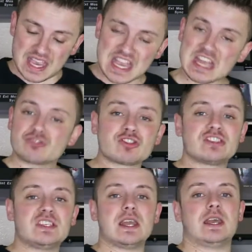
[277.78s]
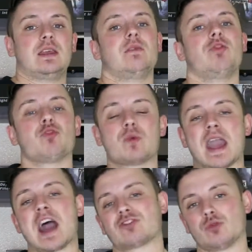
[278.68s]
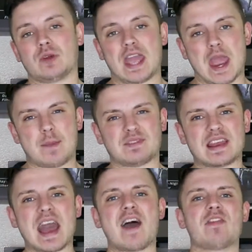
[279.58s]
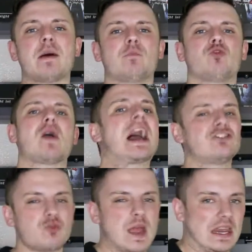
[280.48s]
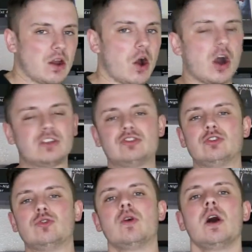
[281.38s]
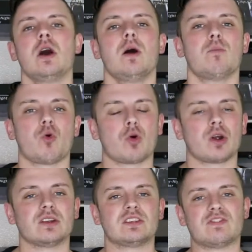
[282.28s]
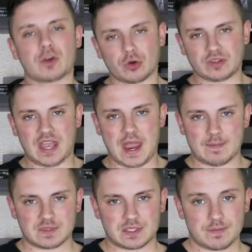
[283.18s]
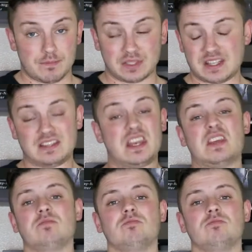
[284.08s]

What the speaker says: interested through casual games and have them graduate onto more difficult games. But they didn't.